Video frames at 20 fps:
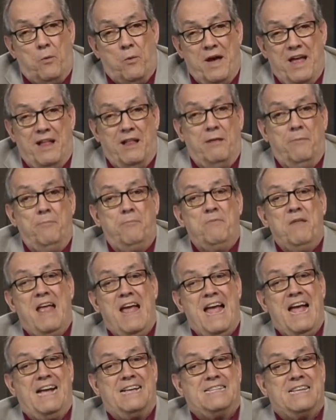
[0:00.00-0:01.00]
Well,
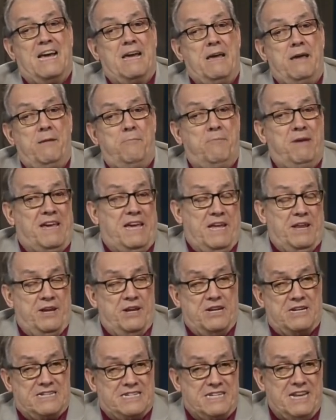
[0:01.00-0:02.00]
as I
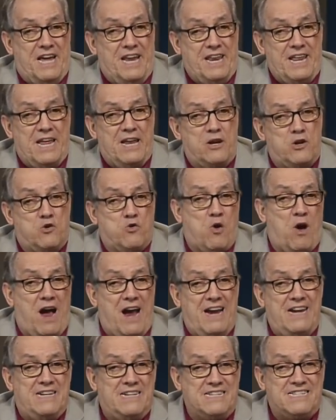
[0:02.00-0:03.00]
began to study and
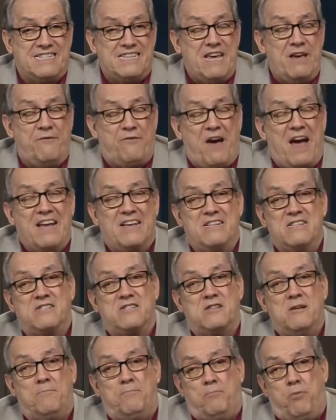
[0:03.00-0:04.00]
try to see if I could
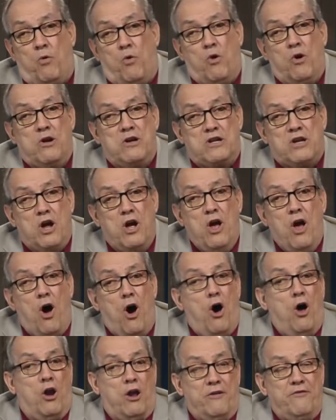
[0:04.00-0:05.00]
support
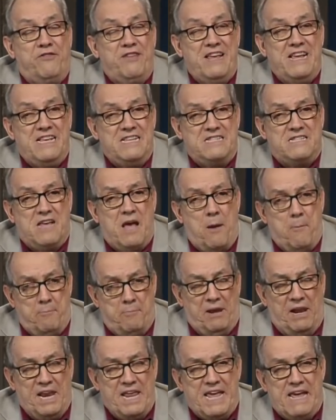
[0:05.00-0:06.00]
all of these
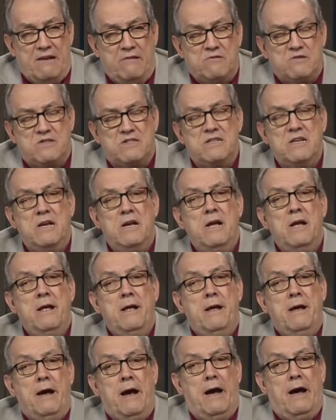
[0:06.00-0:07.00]
beliefs,
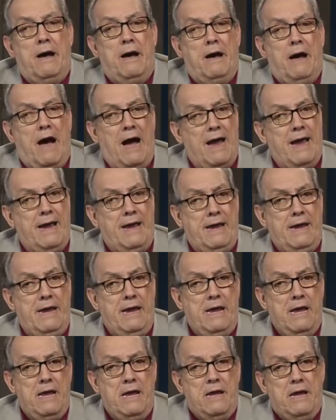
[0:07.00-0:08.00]

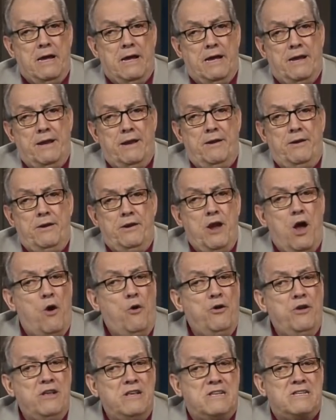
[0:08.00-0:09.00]
I
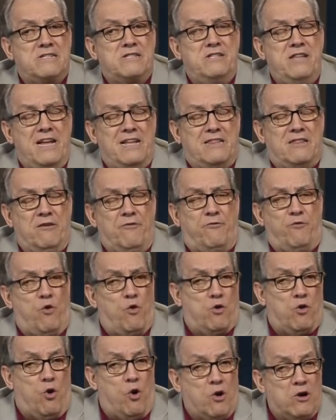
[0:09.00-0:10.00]
noticed that the
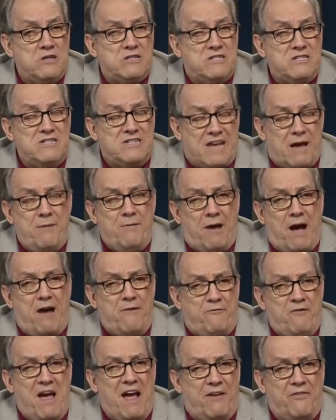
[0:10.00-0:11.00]
four horses,
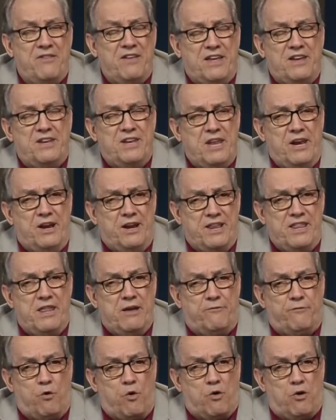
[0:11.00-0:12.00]
I found the identity of
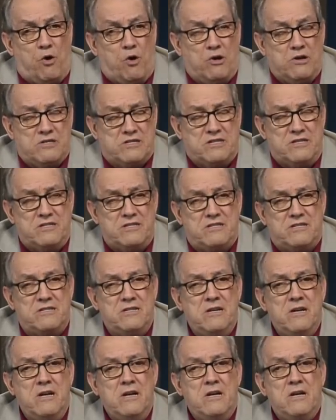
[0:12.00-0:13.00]
the four
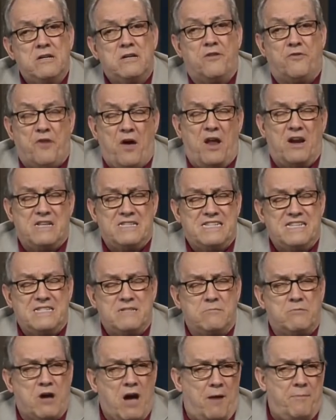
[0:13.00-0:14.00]
horses,
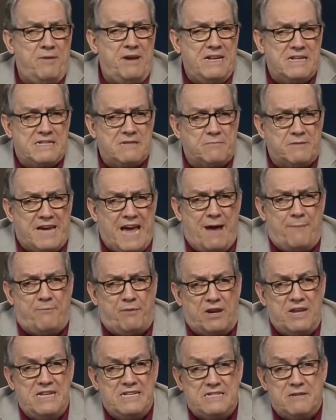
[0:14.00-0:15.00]
Catholicism, Communism,
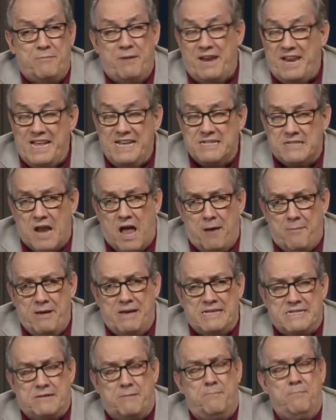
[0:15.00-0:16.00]
Capitalism, and
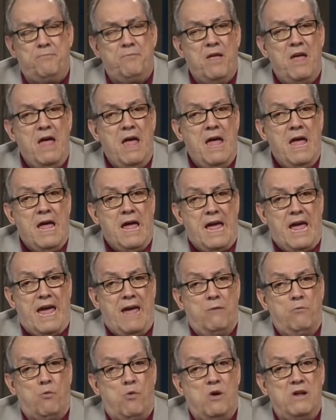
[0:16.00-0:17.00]
Islamism.
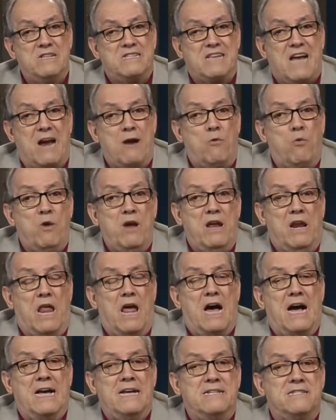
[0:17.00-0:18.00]
And once I
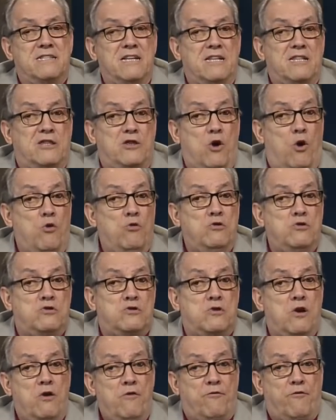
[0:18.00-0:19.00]
realized that
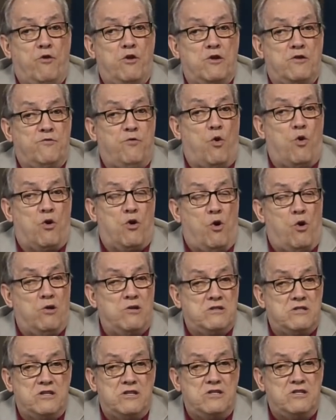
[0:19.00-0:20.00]
those first four
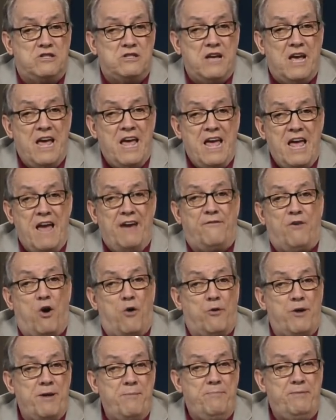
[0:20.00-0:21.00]
horses have
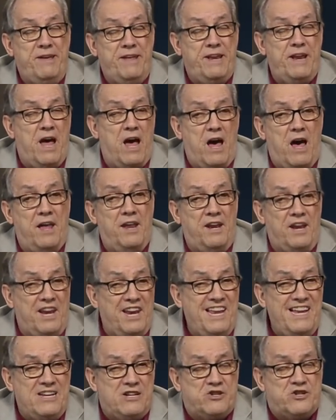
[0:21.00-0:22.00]
already been
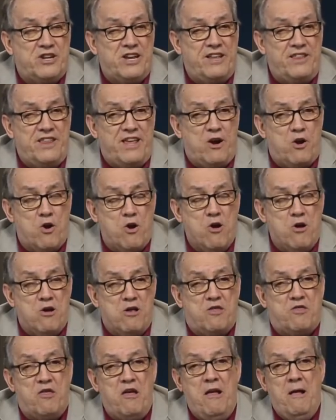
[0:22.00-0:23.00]
unleashed in the
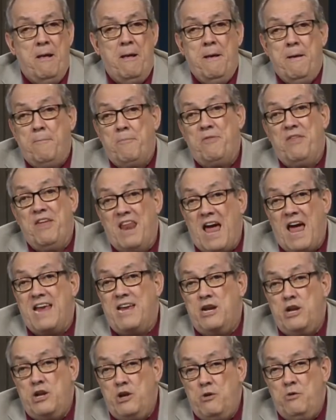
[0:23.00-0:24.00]
earth, then
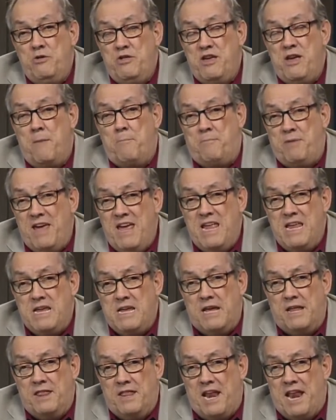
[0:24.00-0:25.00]
I knew the
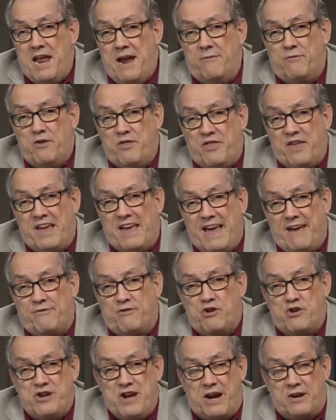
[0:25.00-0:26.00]
opinion that everything
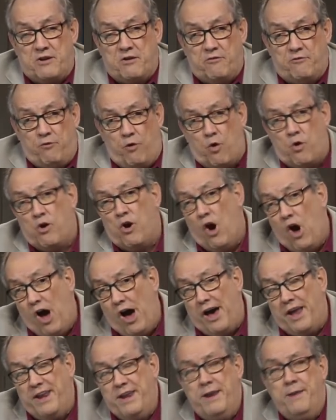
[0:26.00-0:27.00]
after chapter 4
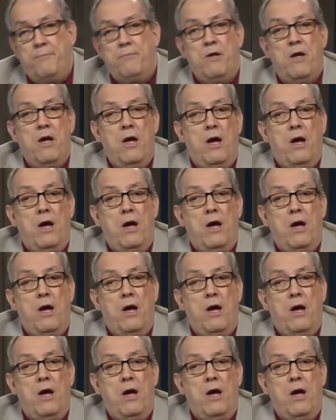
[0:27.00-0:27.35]
on